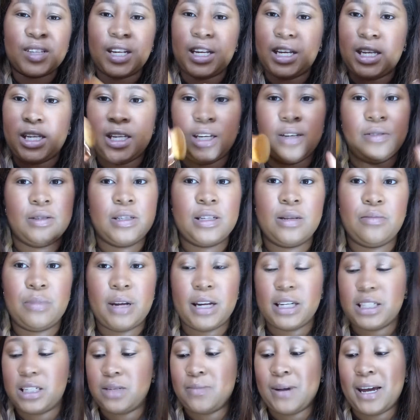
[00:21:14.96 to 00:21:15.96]
that I use to
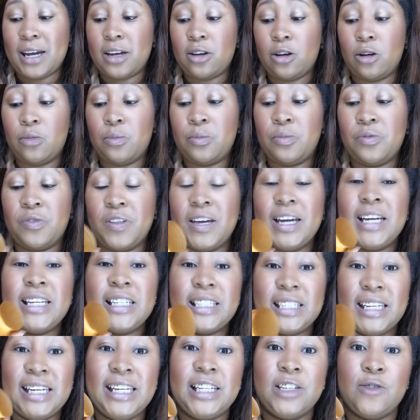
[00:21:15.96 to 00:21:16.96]
blend your makeup.
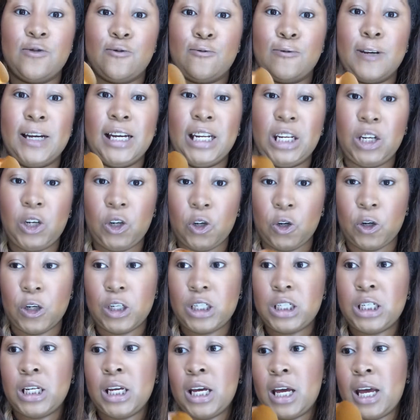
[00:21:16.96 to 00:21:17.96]
This is really
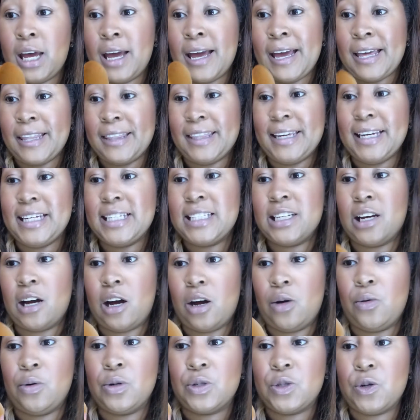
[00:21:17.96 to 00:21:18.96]
good. This
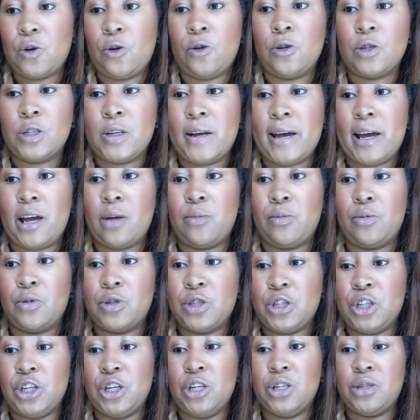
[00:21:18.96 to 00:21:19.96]
I was also
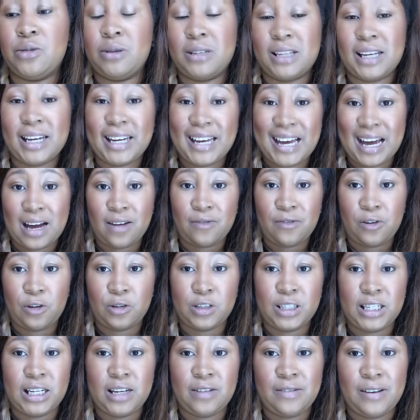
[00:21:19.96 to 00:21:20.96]
able to use with the Kat
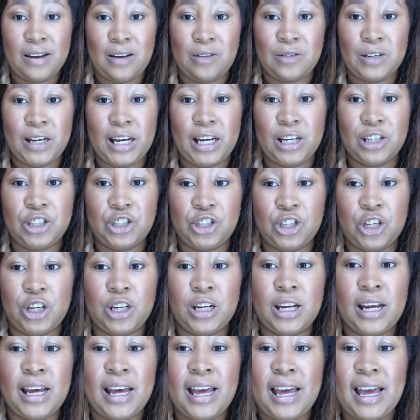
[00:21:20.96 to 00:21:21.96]
Von D
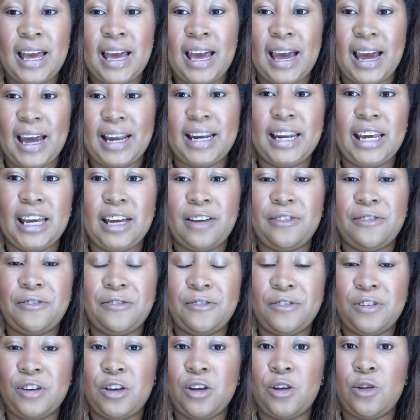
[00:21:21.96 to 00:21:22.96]
foundation, and
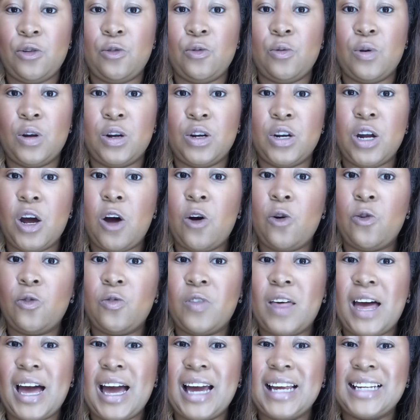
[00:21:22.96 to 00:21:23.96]
if you
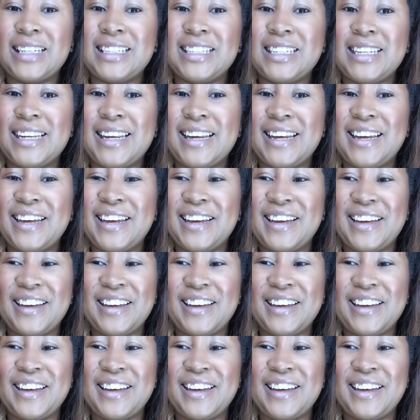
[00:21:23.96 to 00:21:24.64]
know that